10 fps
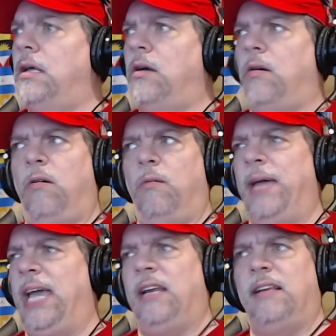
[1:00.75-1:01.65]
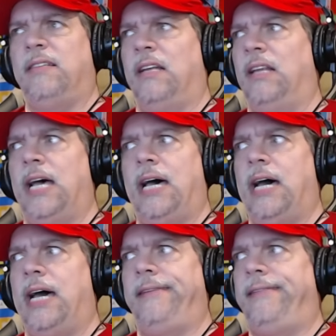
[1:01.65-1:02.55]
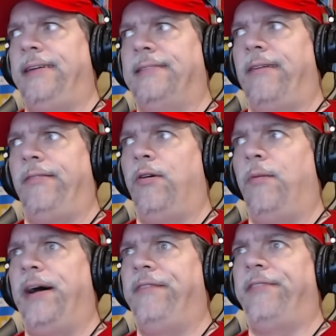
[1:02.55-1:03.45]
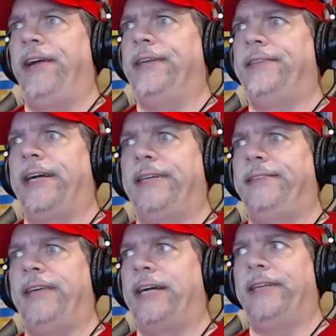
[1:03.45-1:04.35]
Oh man, there's a lot of things I don't know about France. I could